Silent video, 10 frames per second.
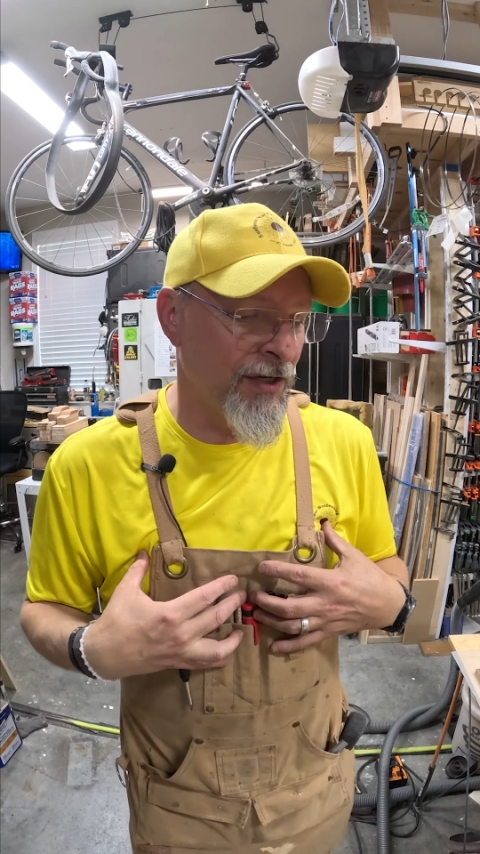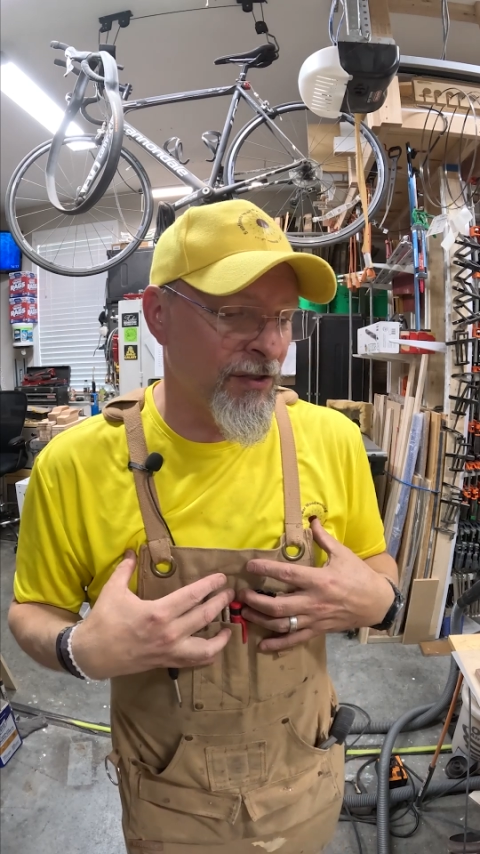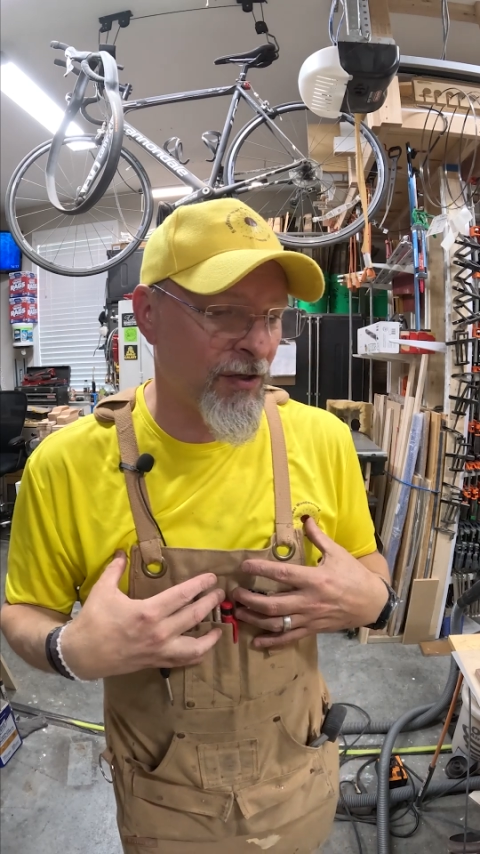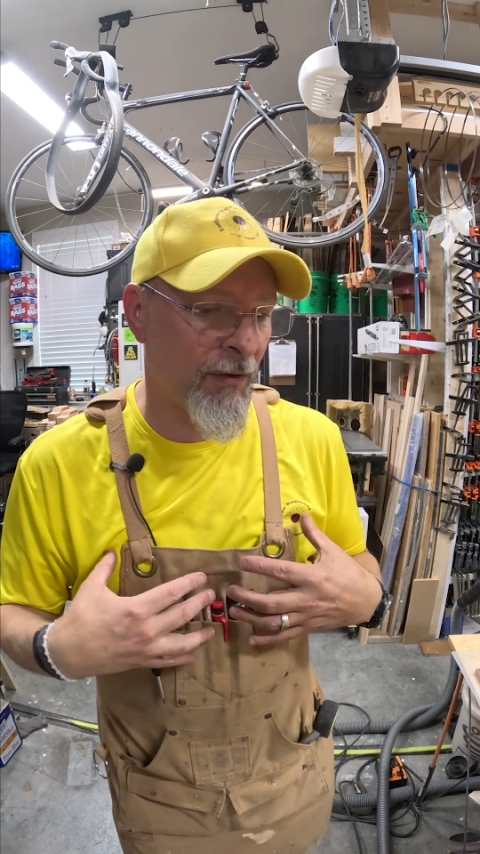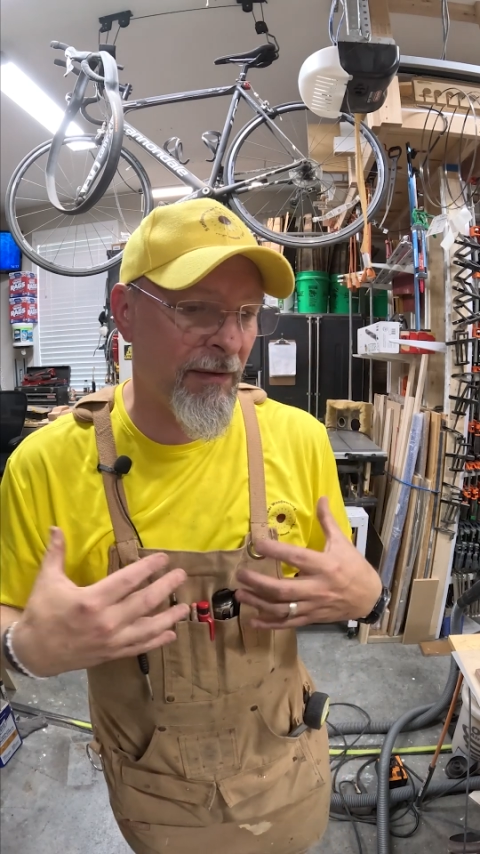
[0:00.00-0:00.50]

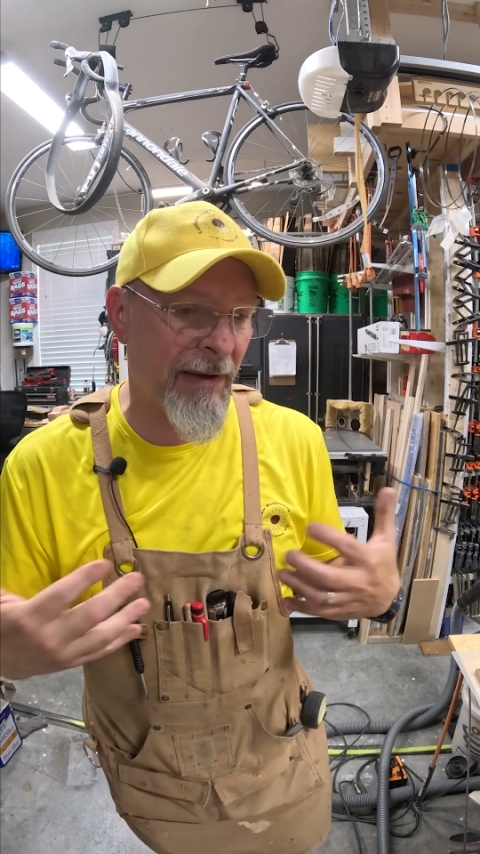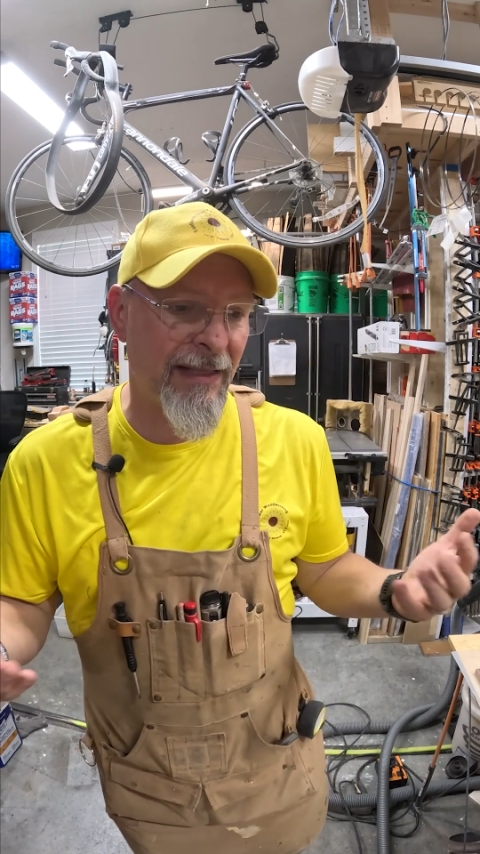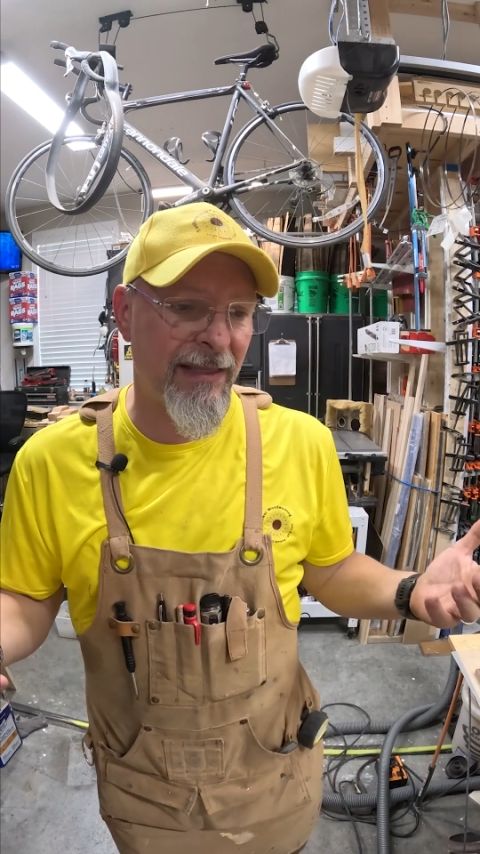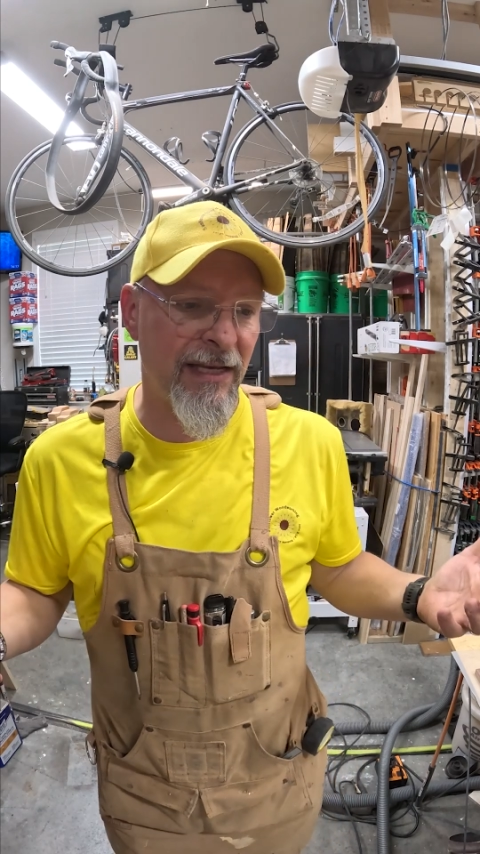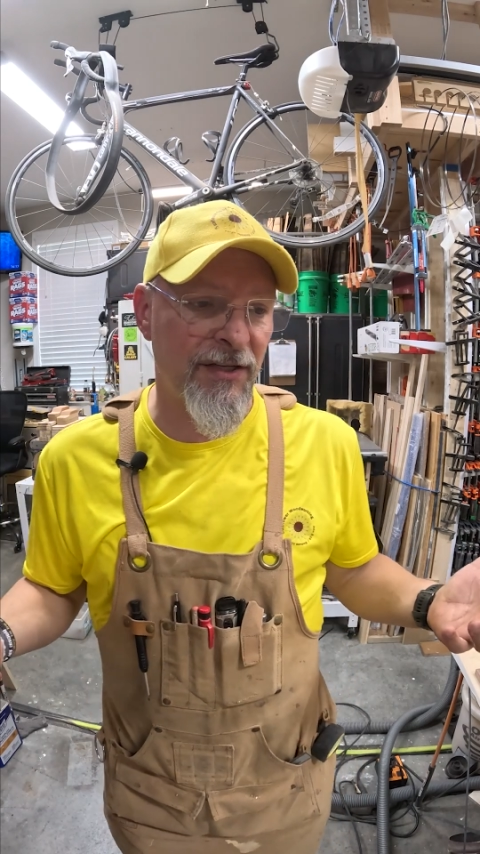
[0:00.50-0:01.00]
So when we
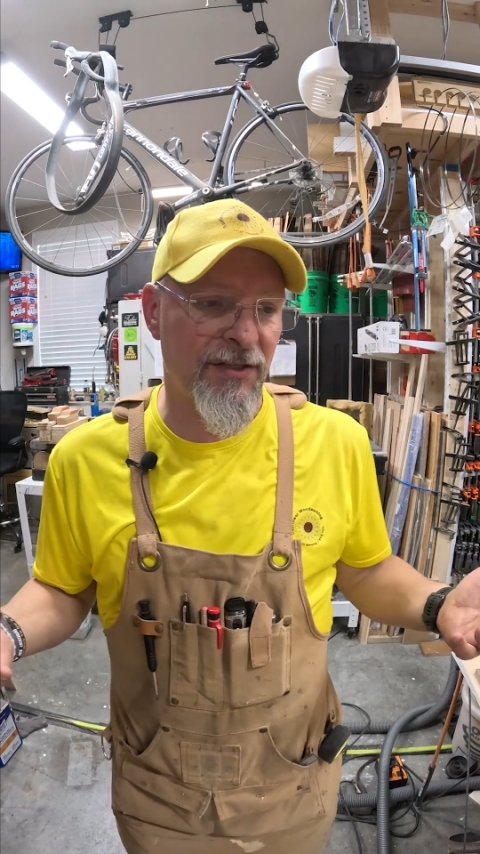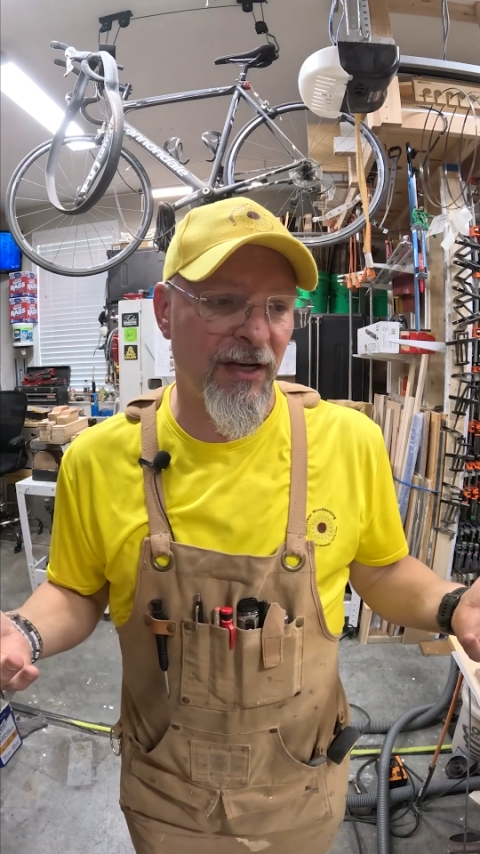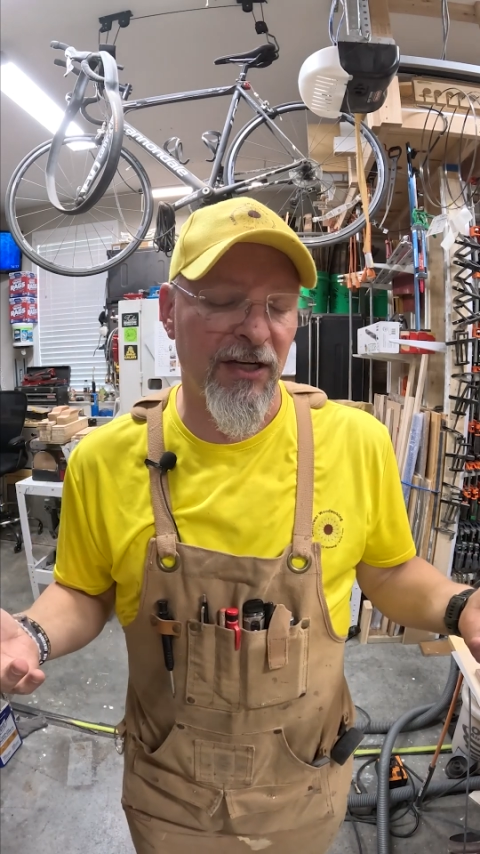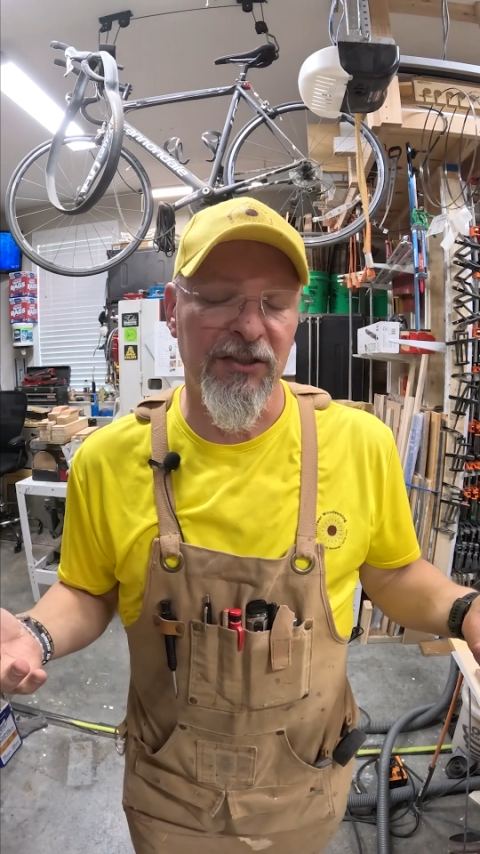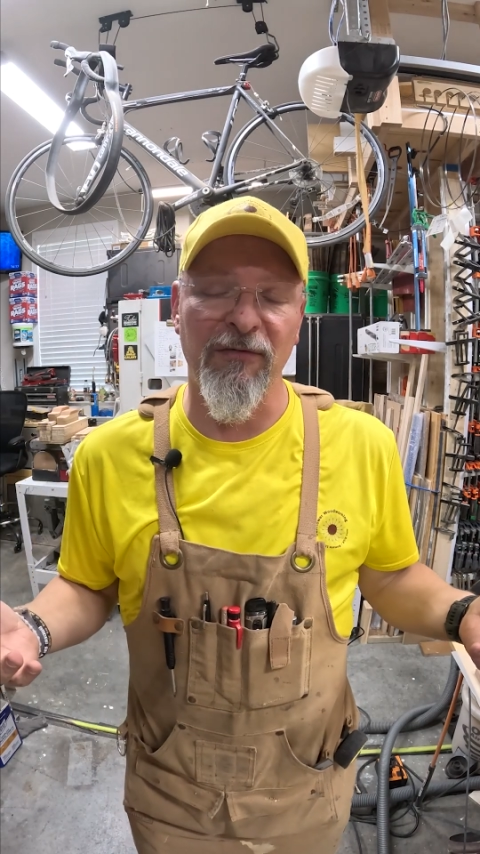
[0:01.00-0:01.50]
make these
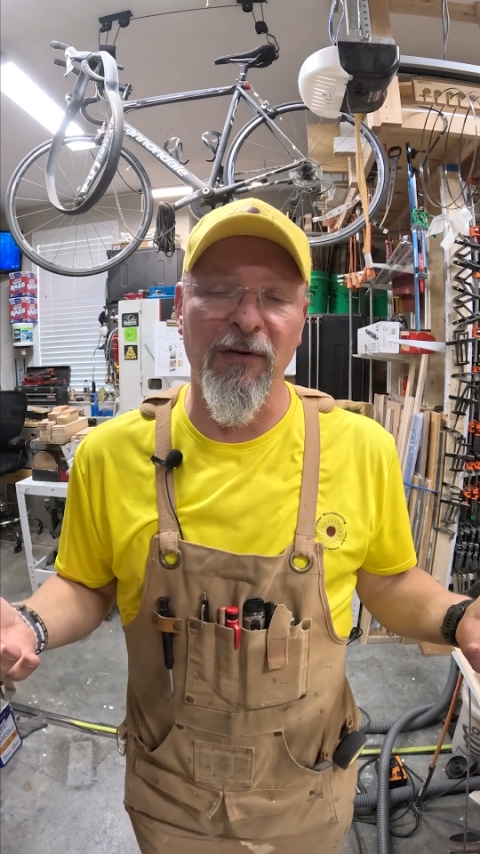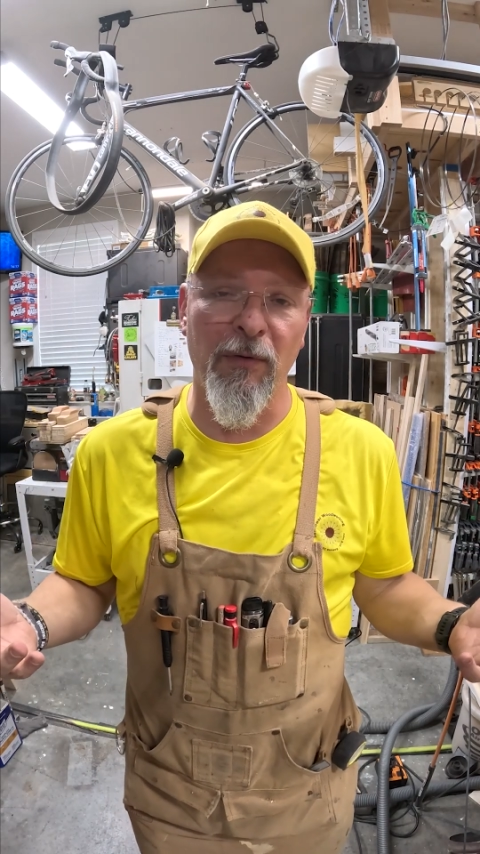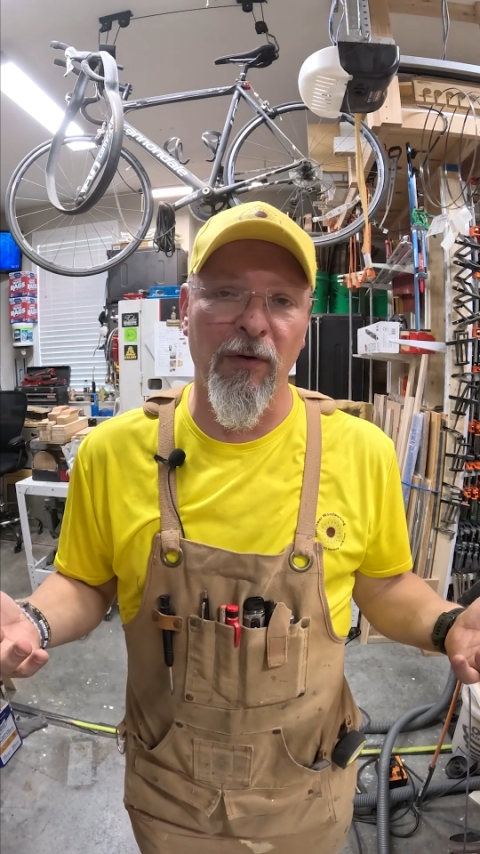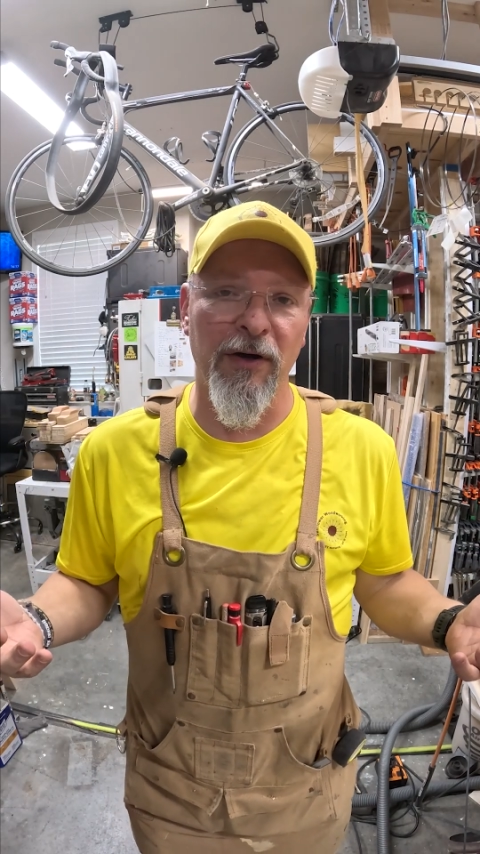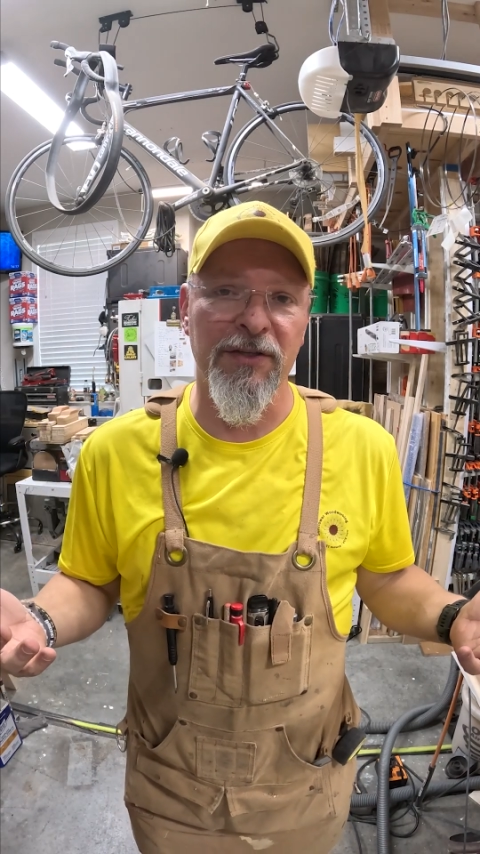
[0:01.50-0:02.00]
shuffle
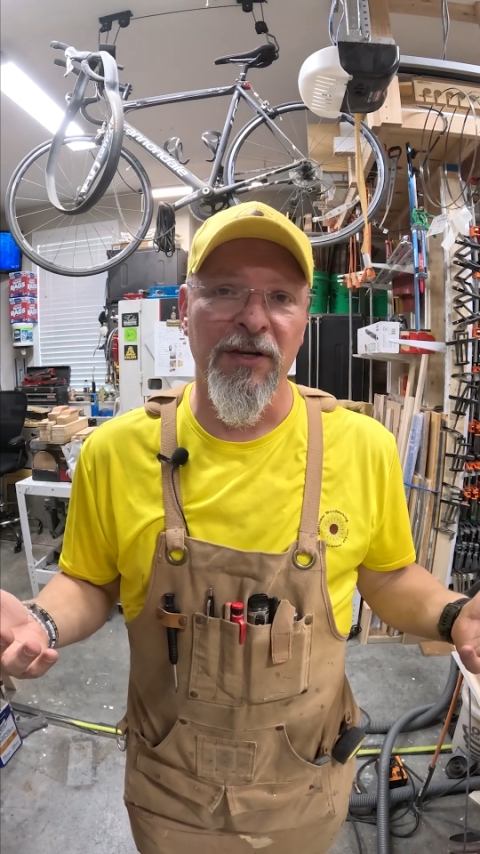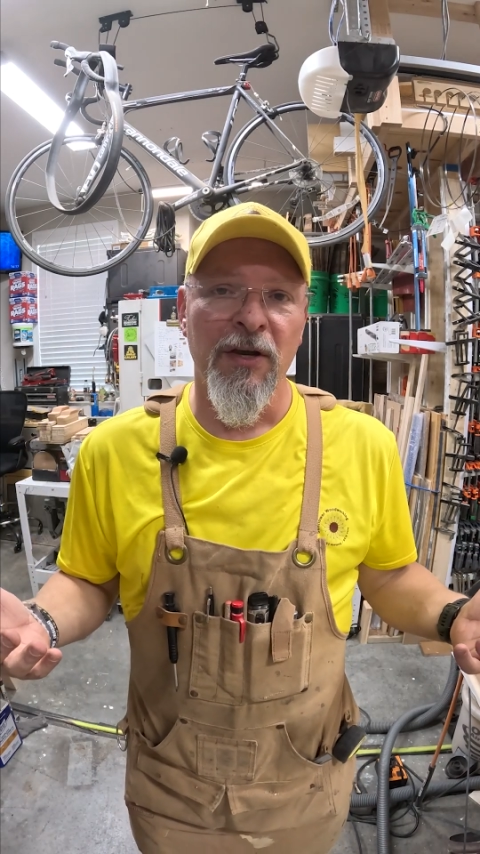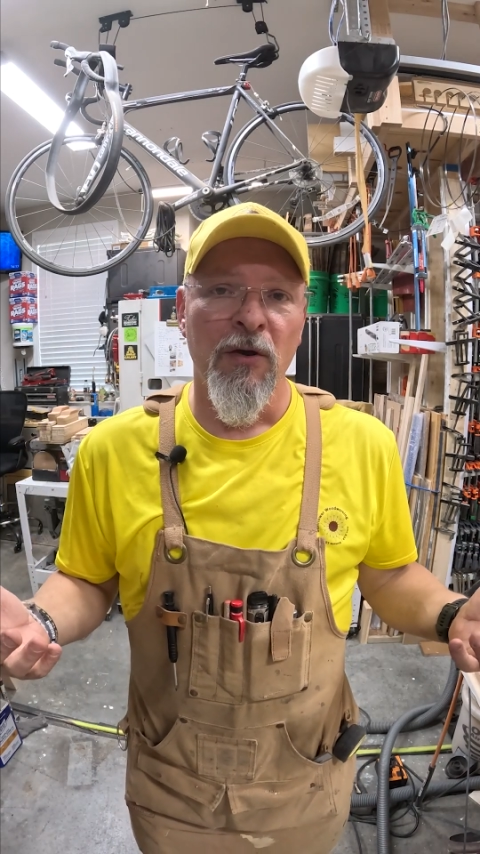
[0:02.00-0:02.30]
boards,